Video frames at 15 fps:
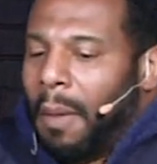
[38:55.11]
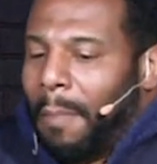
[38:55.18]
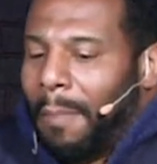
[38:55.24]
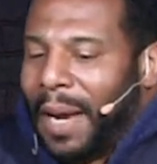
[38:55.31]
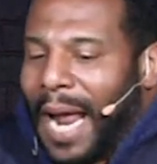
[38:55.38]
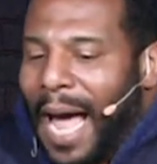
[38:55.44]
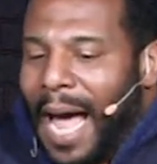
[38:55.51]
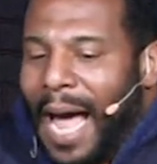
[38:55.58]

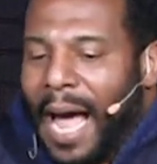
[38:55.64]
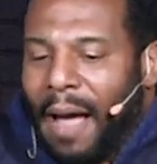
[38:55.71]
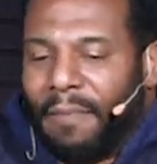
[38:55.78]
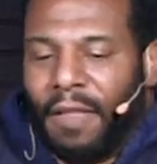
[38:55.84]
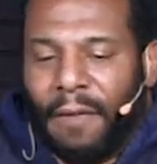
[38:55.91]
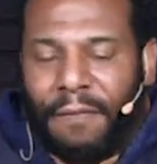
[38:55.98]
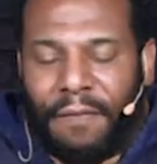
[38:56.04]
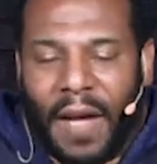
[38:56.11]
but I have
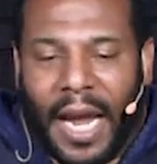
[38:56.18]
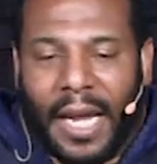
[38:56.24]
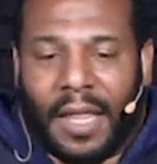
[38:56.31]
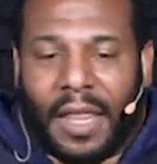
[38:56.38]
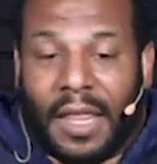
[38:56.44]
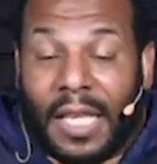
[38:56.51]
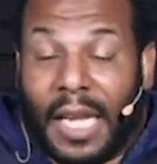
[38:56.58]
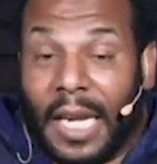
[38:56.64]
the
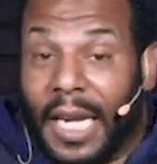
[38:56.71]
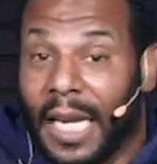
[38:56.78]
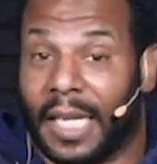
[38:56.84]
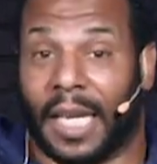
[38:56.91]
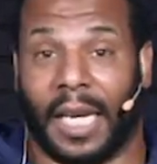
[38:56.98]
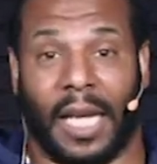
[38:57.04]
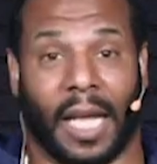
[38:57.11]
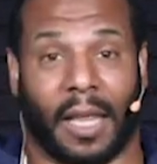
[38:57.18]
faith to get
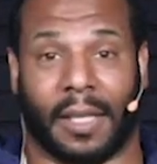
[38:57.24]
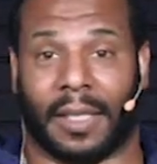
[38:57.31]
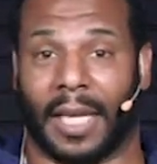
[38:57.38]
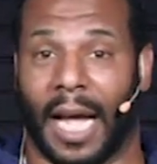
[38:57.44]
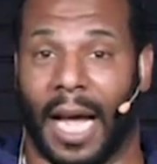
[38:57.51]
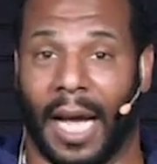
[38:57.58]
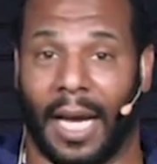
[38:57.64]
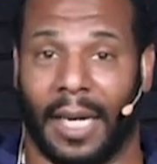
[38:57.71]
to the other
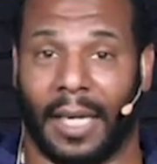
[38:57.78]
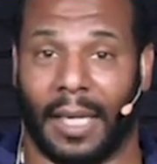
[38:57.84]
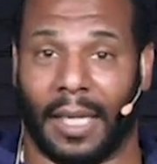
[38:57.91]
side.